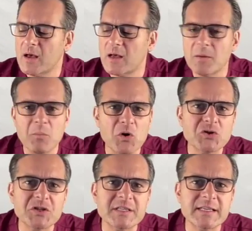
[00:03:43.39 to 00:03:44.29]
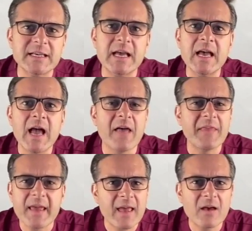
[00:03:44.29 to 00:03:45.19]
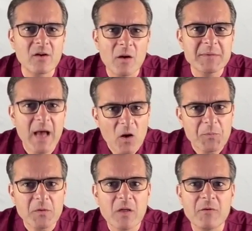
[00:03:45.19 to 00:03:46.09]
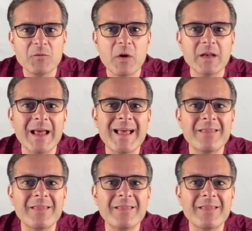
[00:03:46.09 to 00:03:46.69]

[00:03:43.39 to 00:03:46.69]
an emergency and they can't come to help your loved one,